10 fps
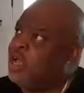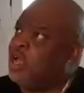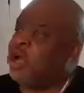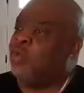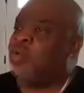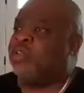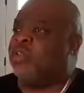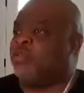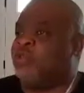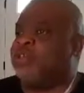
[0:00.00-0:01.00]
One of
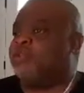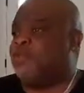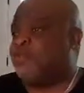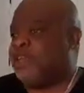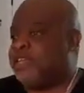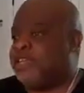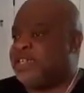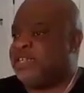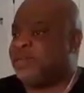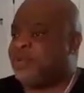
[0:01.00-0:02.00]
the principal things that
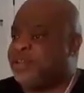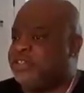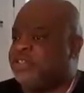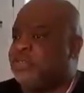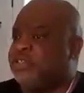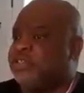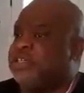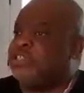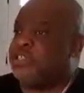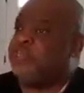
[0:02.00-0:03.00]
separates the two
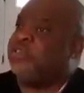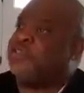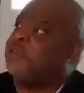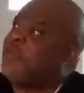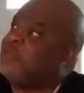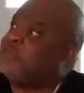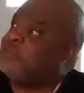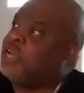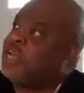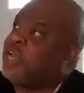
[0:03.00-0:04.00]
is the use of
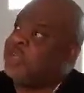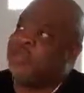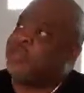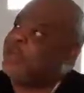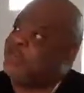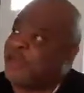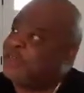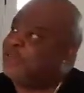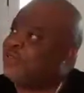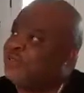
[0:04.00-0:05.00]
tomatoes and
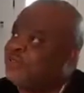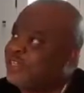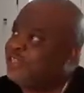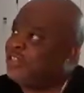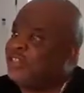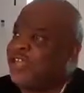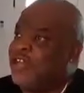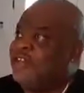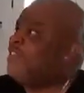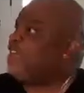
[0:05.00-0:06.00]
tomato-based dishes.
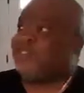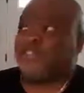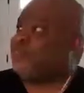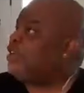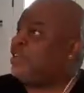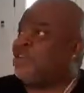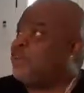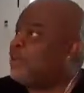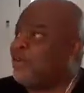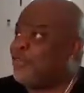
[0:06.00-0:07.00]
That's strictly a
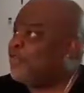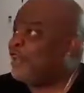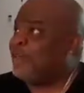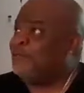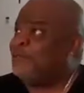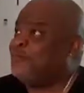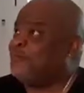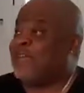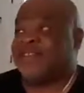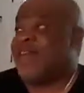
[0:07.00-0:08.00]
Creole thing.
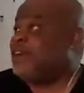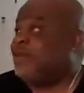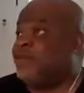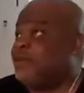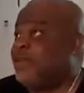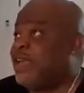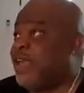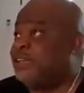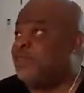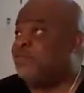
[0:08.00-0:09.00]
That's not going to be
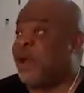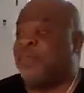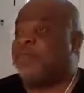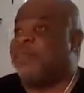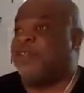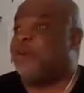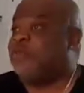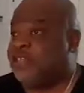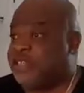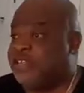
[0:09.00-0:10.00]
Cajun. Probably the
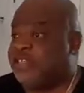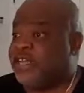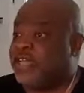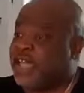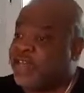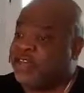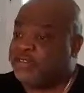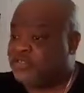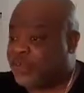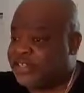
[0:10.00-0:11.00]
only dish that kind
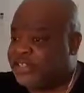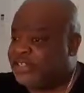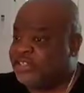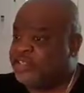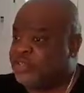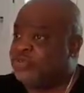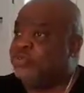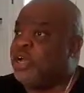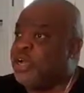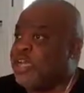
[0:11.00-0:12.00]
of transcends the two
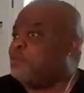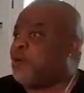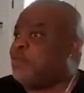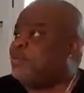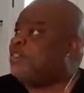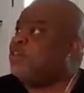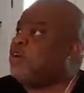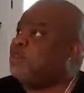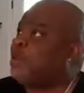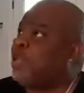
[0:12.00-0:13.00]
is probably
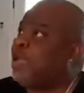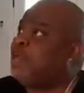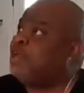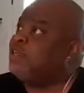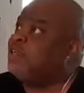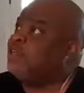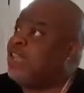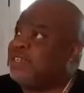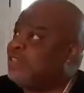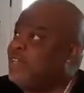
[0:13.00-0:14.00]
sauce piquante.
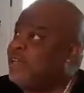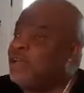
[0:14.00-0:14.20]
That's it.